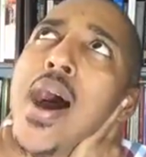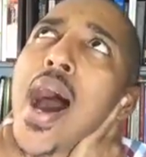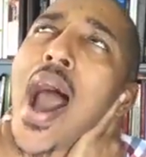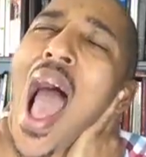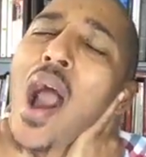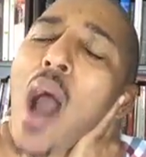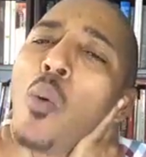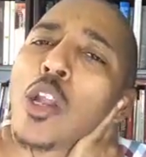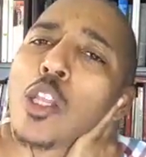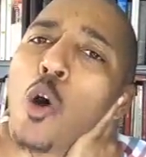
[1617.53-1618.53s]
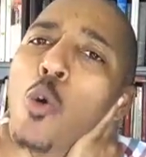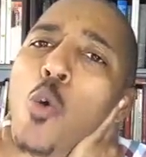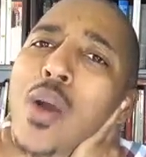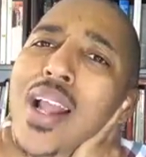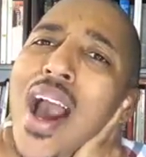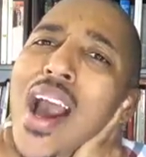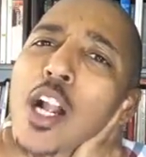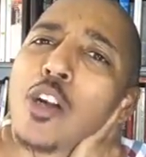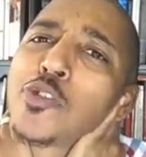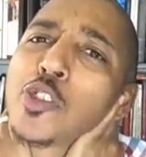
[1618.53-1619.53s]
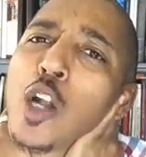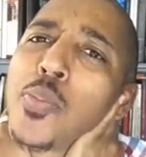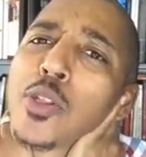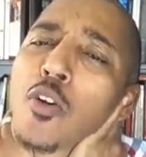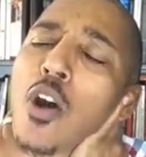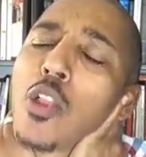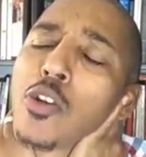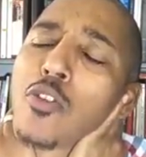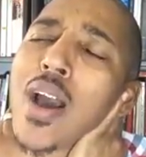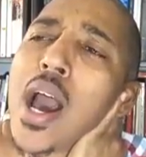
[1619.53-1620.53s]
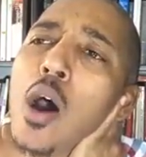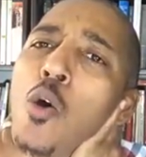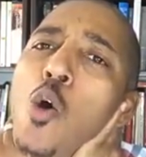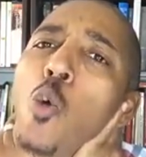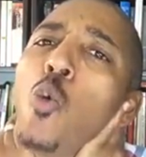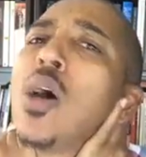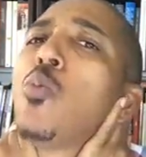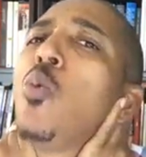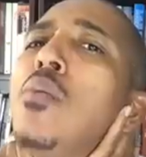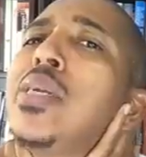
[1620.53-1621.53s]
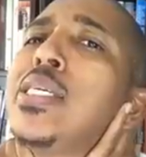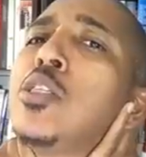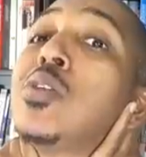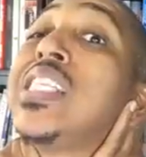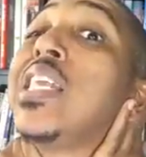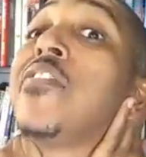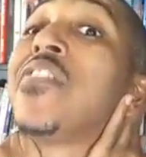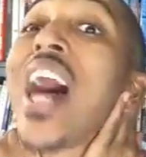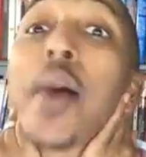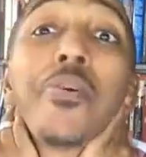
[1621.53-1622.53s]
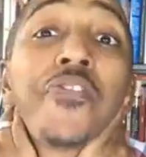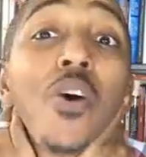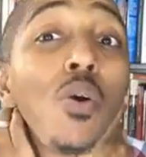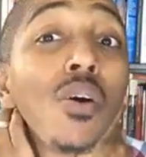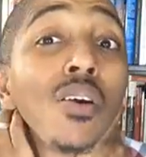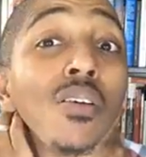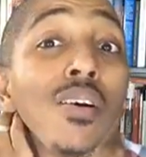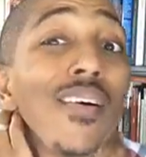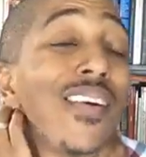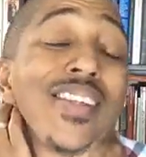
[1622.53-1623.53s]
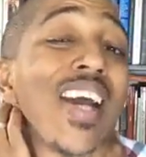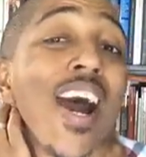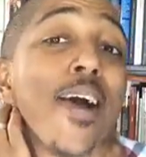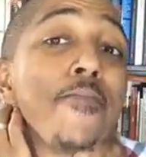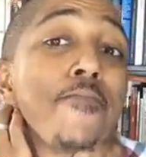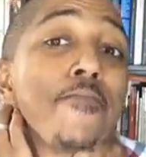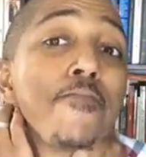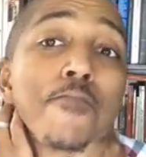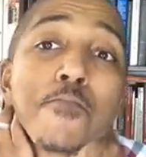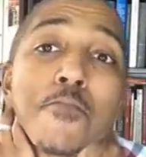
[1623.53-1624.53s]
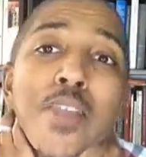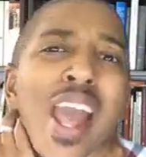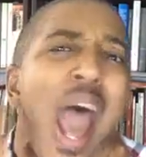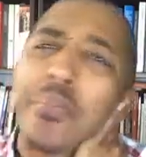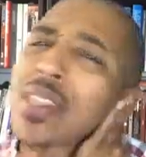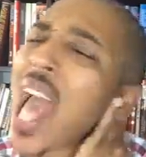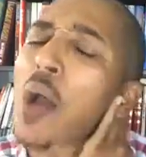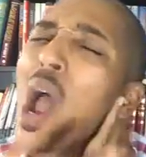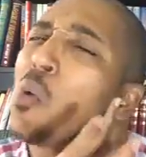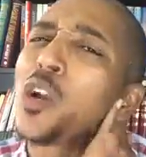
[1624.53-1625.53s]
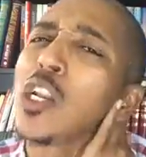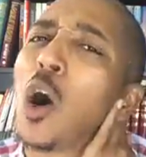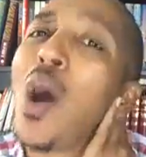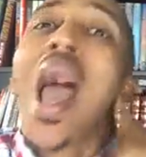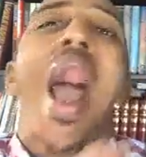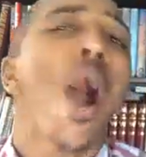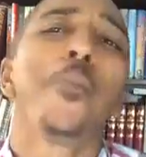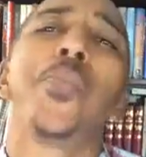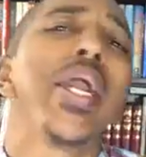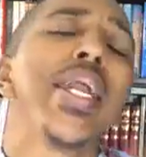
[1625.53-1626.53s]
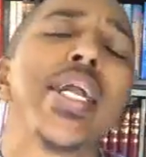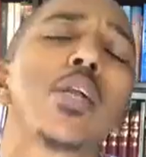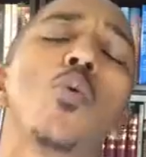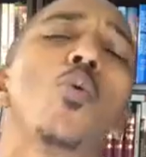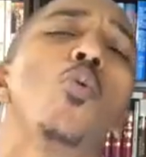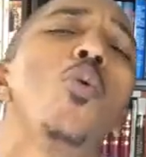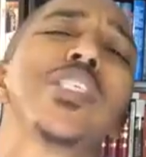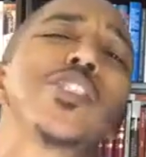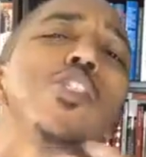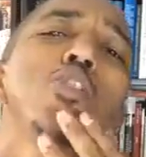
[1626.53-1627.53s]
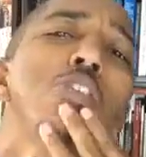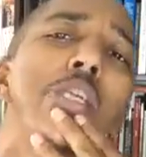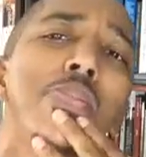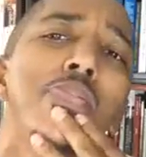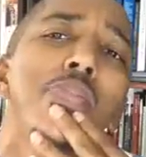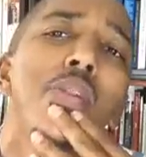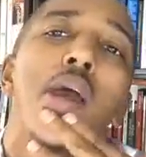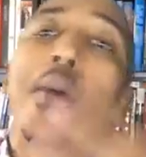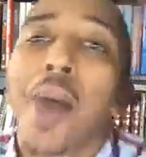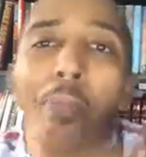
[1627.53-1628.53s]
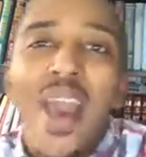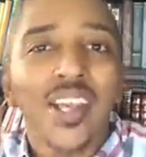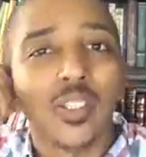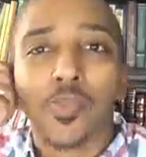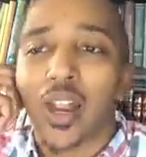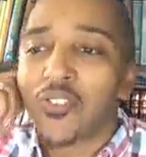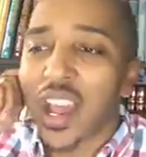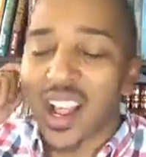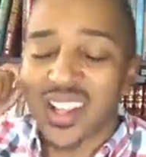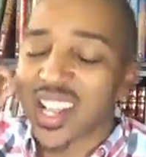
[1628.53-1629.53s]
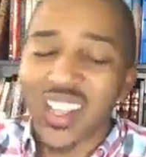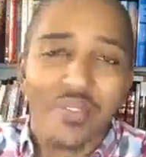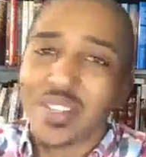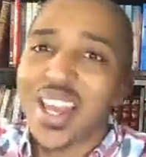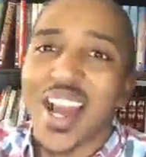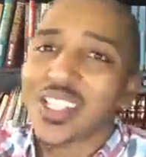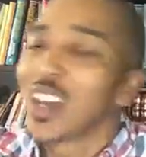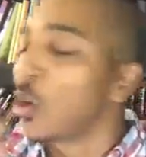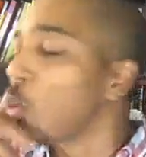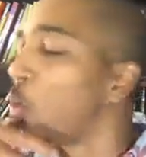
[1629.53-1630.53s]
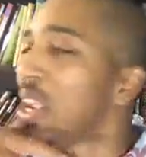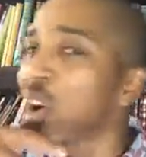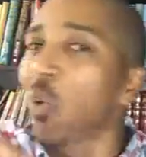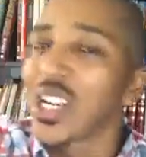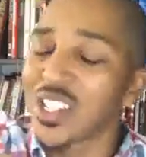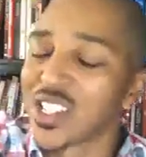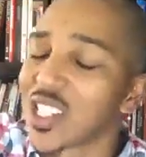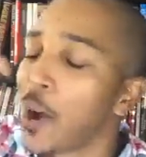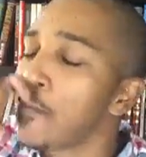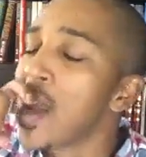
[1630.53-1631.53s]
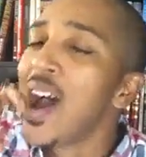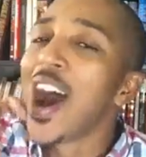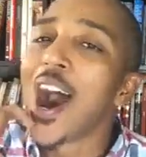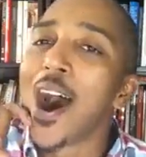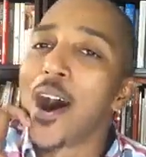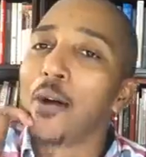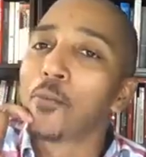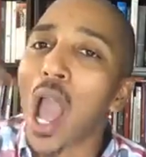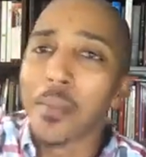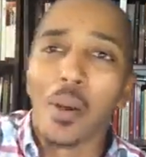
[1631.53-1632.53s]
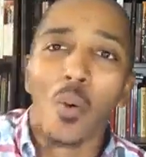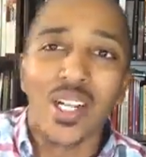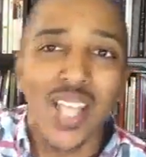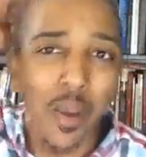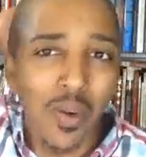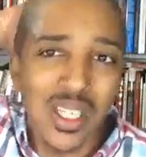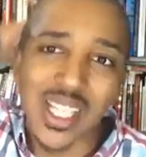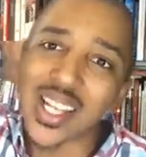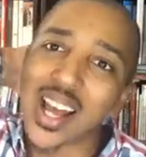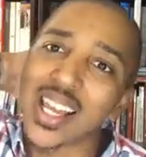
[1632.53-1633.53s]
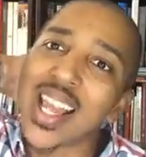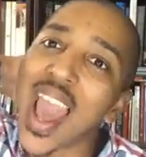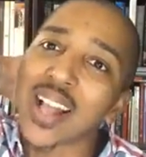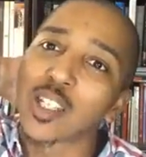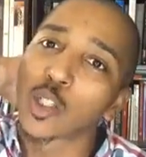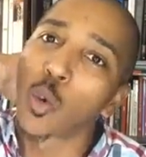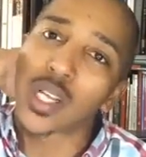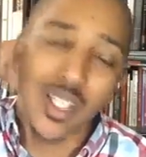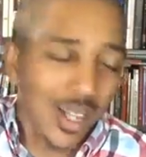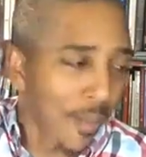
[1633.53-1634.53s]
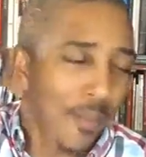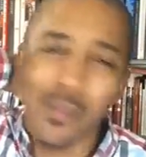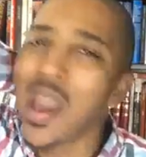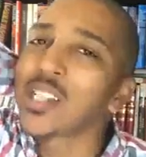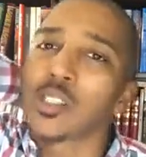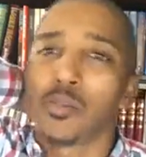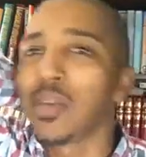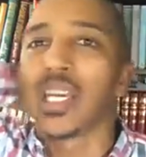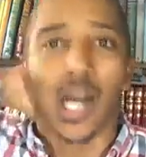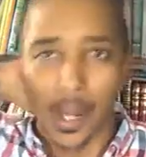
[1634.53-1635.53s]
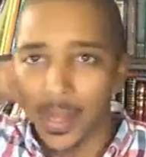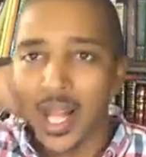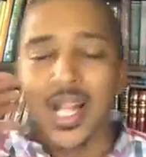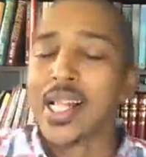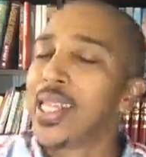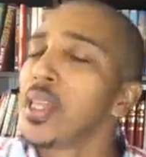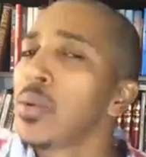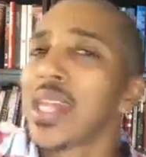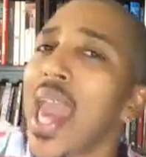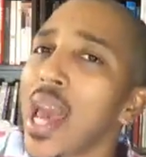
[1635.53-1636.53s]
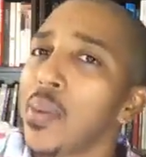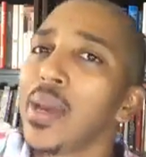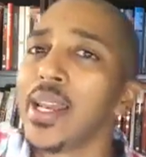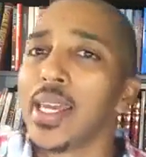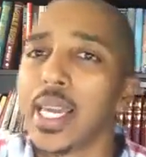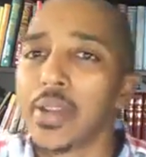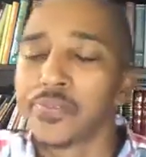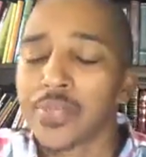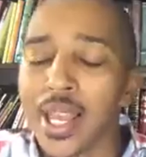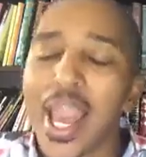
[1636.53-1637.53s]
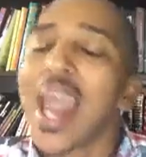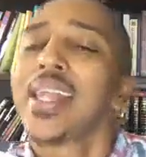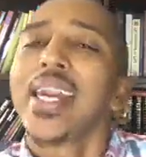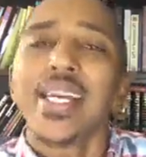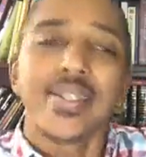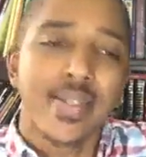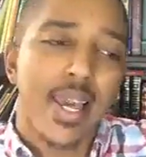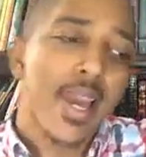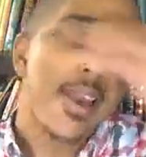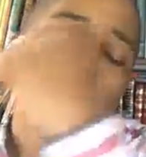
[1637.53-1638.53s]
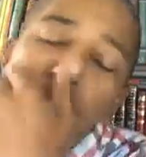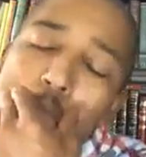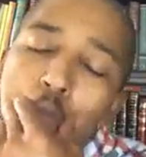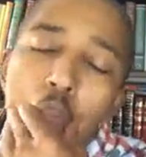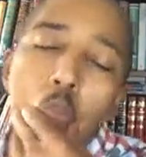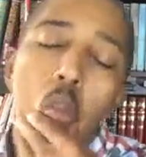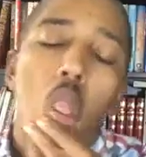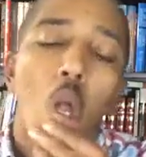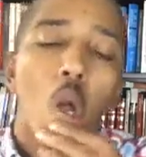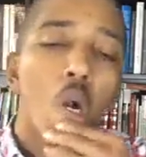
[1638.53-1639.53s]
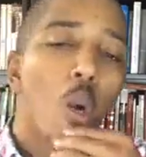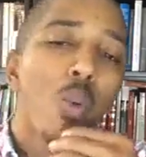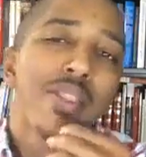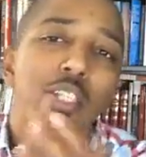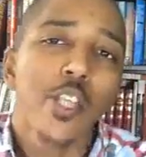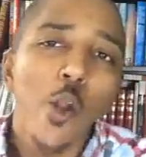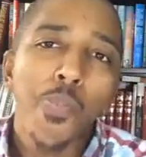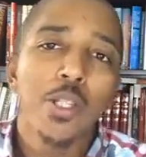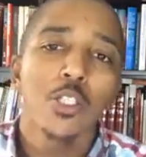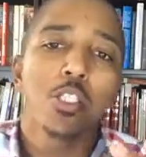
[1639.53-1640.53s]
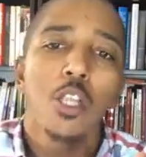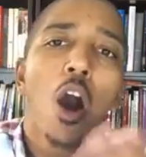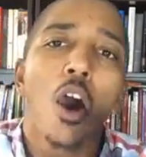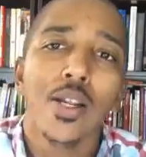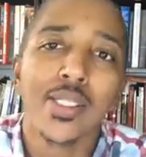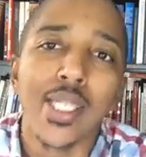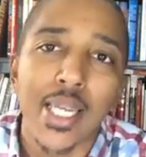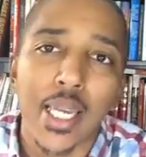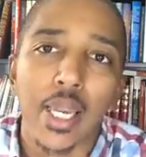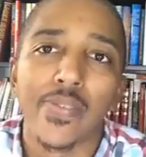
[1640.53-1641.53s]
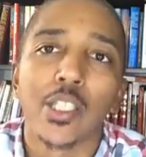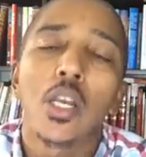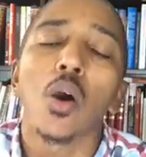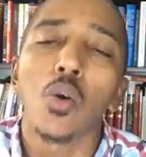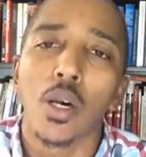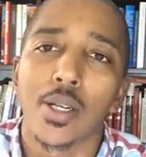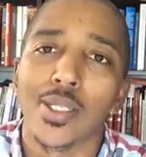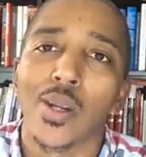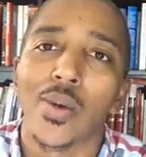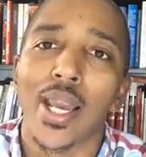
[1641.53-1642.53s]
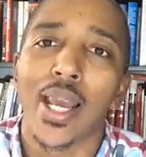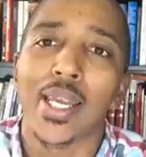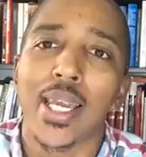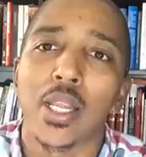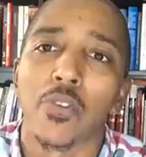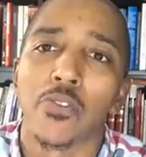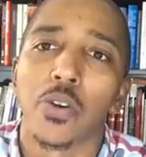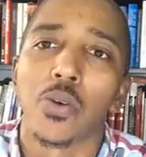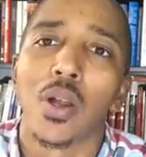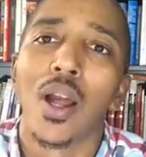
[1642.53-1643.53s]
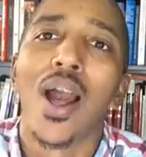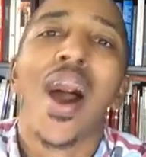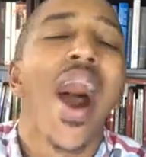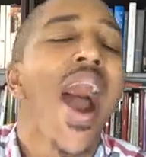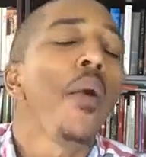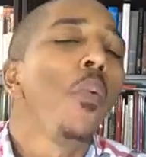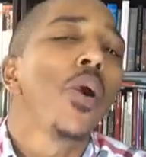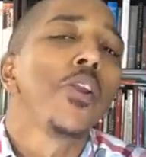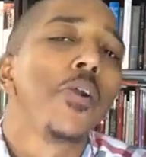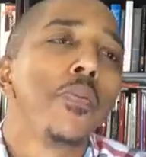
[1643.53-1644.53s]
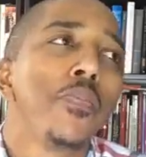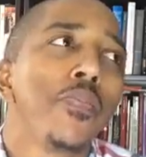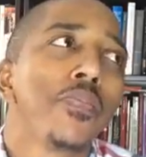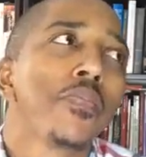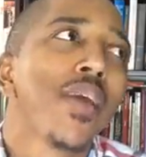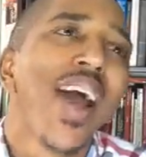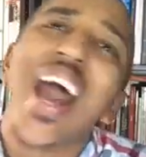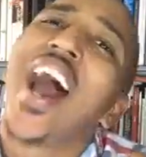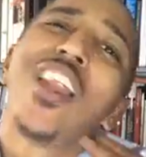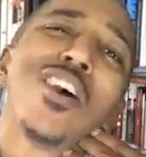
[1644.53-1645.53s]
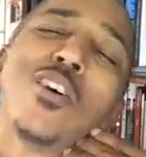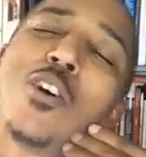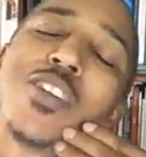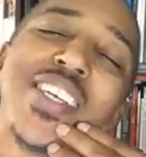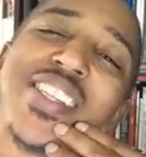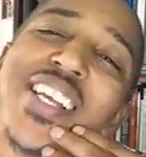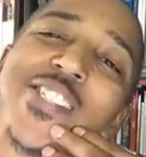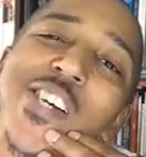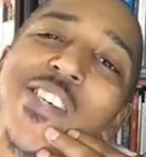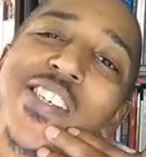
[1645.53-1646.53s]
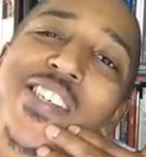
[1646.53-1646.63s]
I, I, I want to know when God cursed the serpent to crawl on the ground, what would he do? did he fly before or not? I'm saying I, I want to know how big was the tree? My pastor, matter of fact, uh, Dr. Evans, he asked kind of weird questions. So um, I remember one time we were sitting down, he asked this question that messed me up, dealing with Adam and Eve. And he said, when the serpent talked to Eve and told her to go ahead and eat the fruit, I wonder, how long did they talk?